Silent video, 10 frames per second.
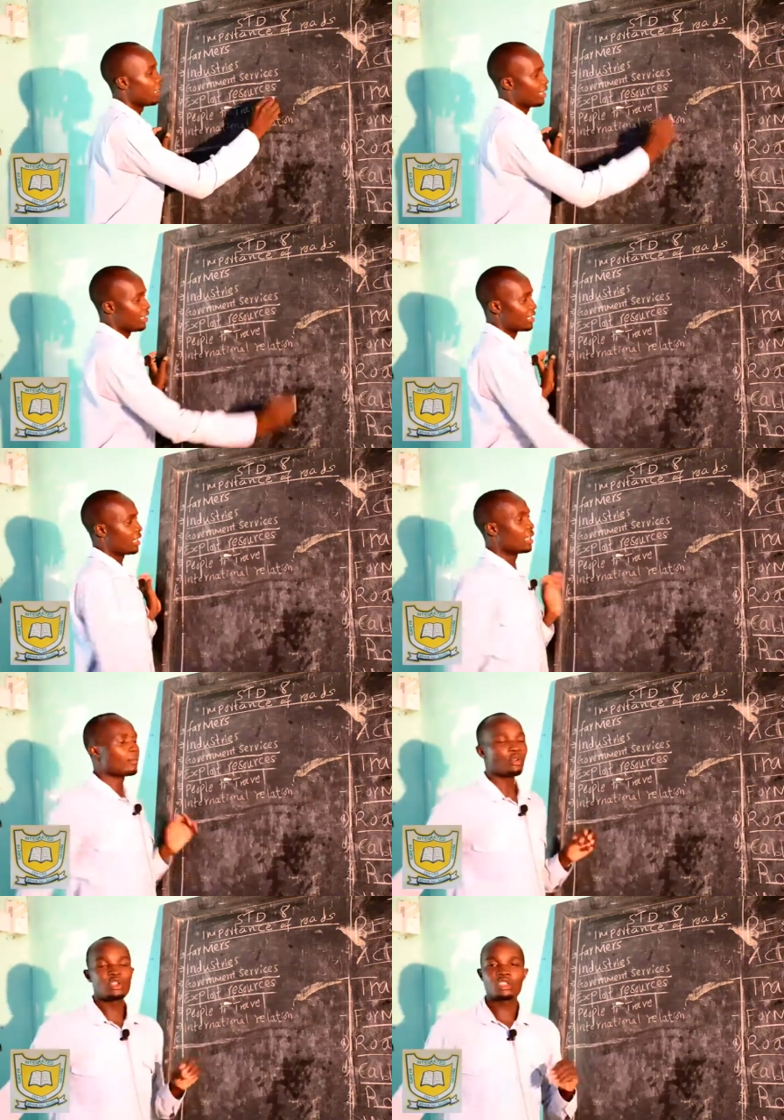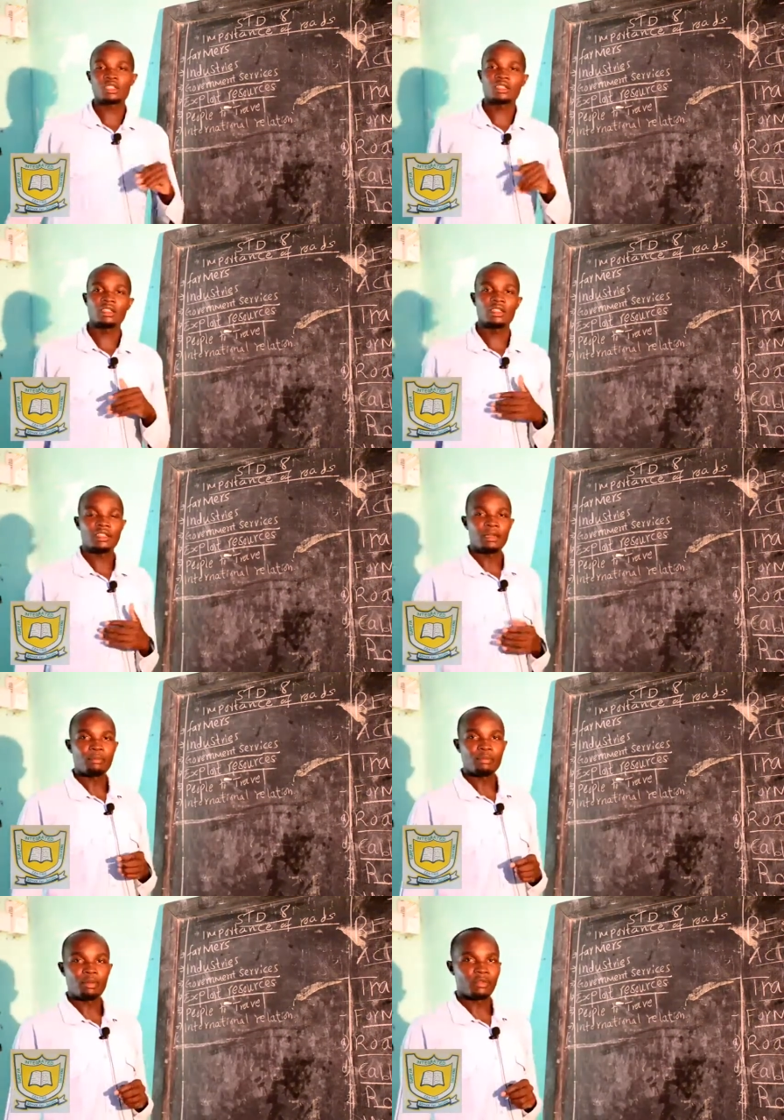it enables the
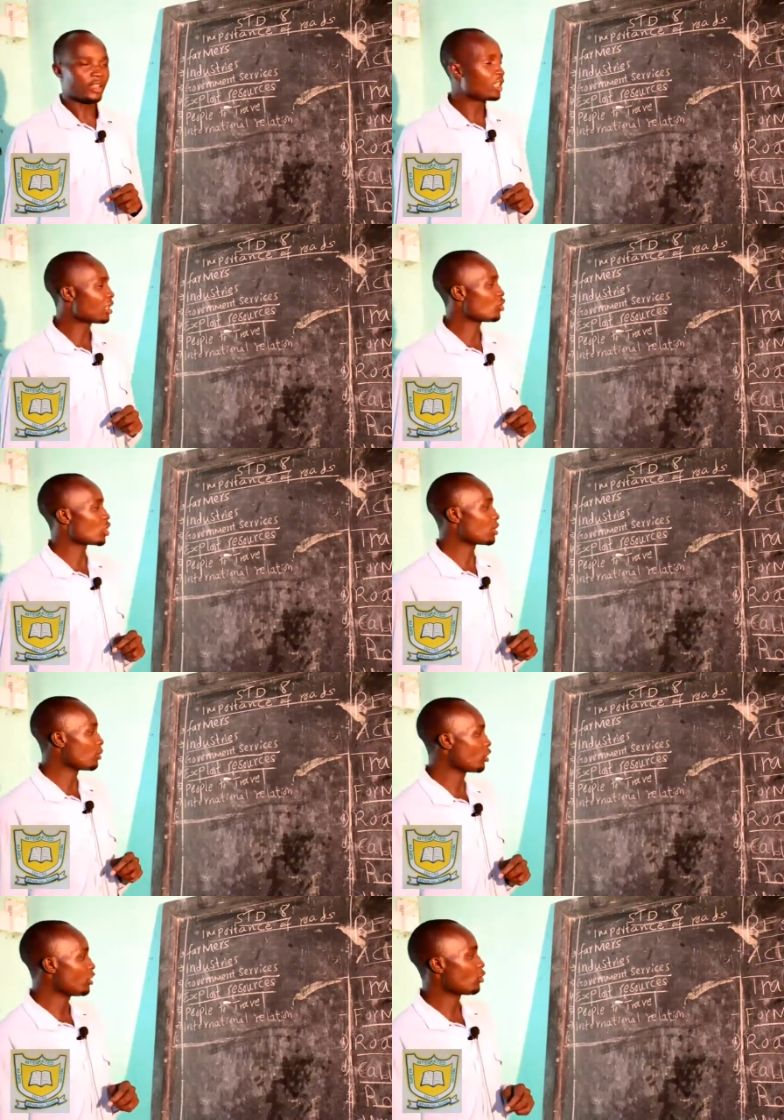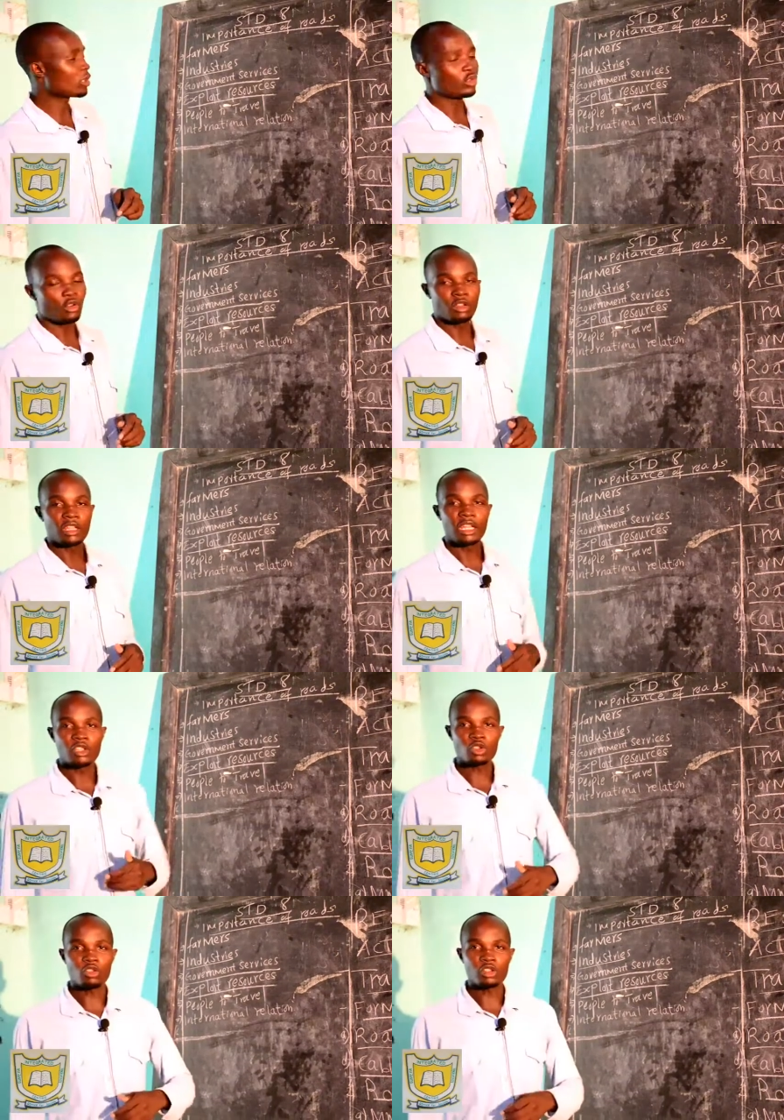people of Kenya to exploit what we call the
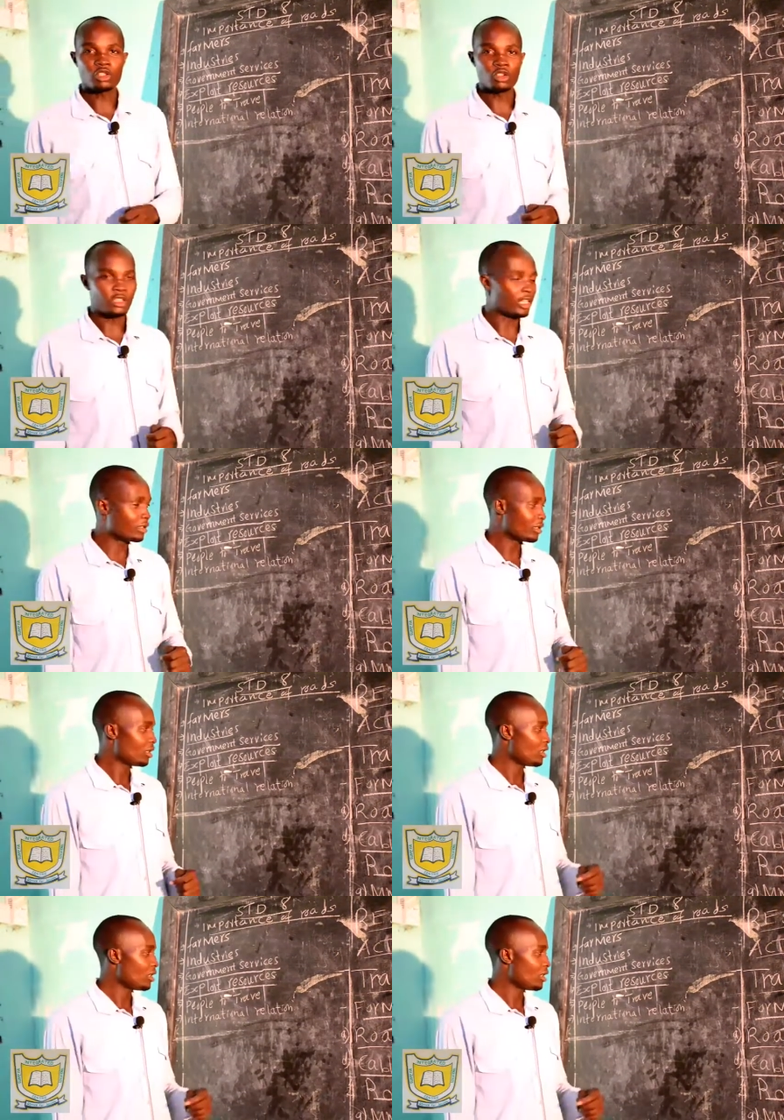natural resources.